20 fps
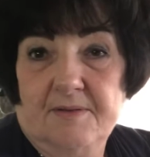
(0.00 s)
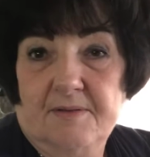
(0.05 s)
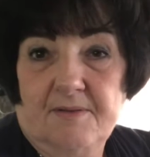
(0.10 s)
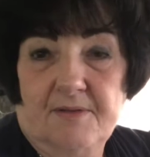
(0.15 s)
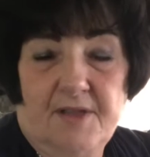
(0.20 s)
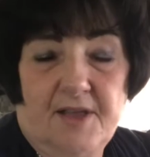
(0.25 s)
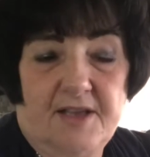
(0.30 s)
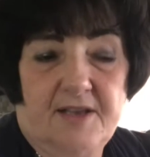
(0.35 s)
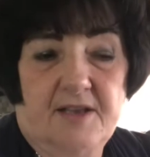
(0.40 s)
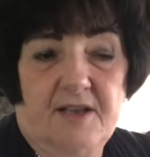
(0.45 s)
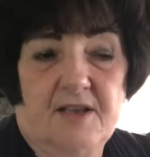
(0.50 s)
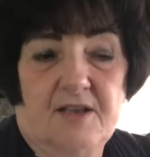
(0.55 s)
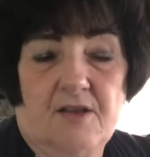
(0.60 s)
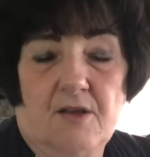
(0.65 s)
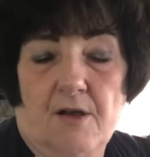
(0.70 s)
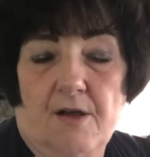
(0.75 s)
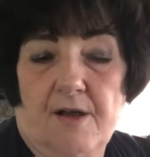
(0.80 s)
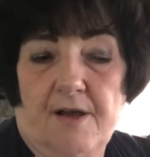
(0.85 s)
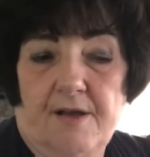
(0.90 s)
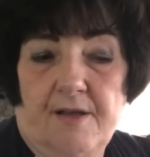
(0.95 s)
They didn't
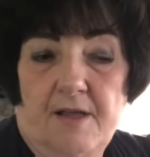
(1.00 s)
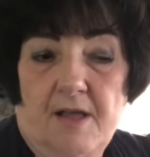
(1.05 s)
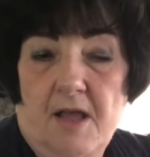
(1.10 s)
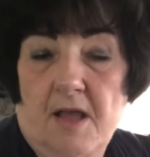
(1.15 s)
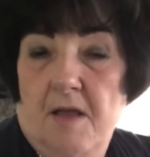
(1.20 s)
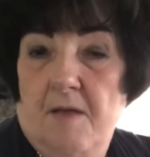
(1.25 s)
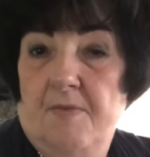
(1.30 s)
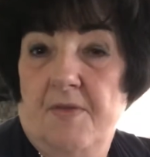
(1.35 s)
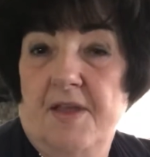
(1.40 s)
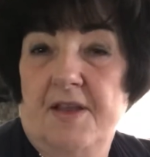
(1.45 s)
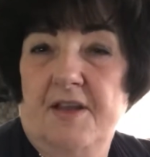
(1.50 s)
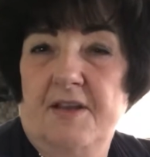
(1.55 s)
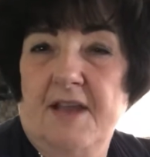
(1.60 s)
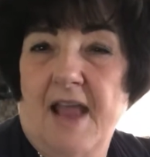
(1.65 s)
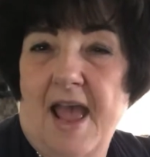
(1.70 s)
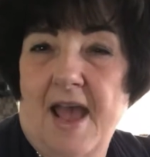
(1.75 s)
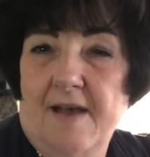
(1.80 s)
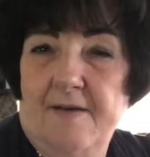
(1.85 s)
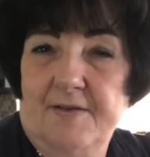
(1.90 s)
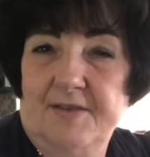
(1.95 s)

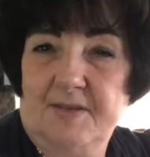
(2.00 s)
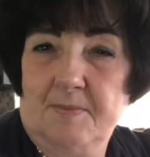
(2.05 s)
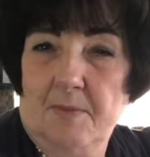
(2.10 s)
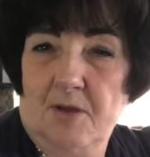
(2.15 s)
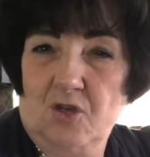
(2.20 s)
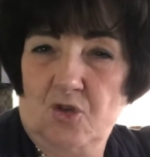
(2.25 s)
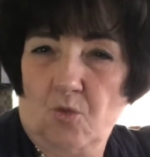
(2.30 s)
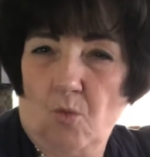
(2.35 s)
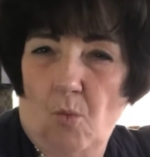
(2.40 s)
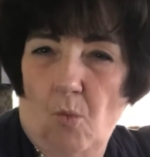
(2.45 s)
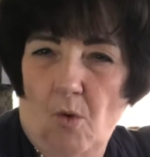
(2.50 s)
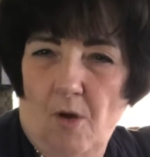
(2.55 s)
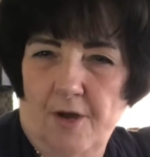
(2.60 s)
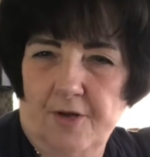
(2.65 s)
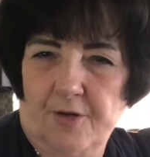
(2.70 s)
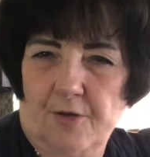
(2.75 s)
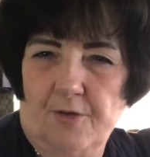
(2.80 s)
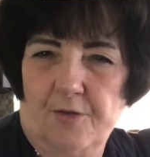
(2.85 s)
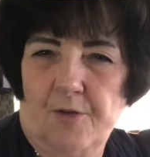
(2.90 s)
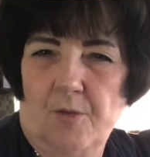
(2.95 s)
have as much
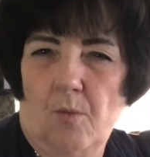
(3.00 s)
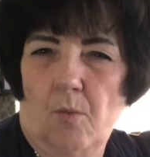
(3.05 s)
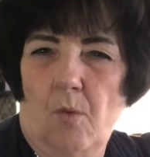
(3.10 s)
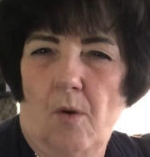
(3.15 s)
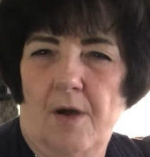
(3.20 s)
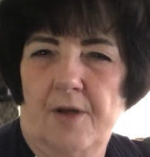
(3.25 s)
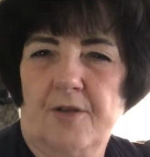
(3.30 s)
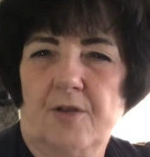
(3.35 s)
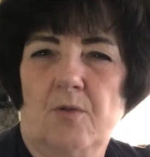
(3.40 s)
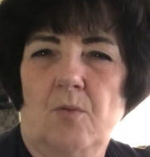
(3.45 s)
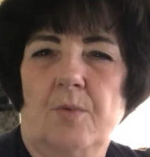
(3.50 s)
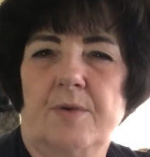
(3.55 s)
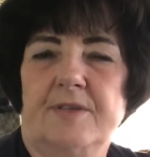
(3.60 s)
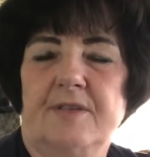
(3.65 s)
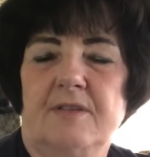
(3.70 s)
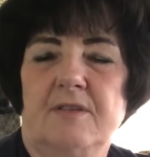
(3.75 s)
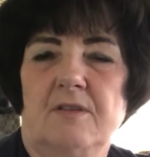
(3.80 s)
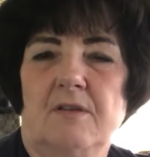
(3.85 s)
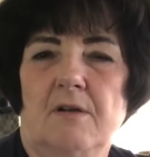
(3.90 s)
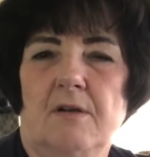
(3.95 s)
water. The water was
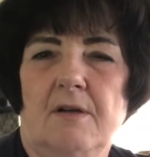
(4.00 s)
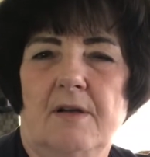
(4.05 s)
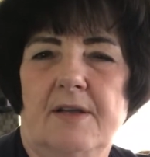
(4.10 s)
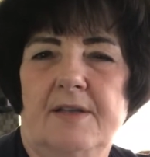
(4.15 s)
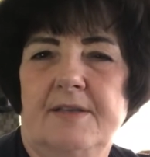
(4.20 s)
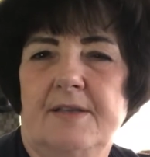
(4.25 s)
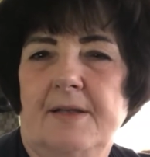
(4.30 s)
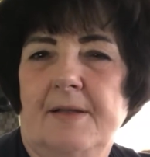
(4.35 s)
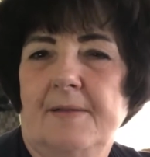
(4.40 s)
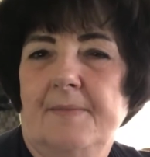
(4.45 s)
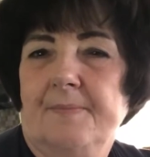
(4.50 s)
not,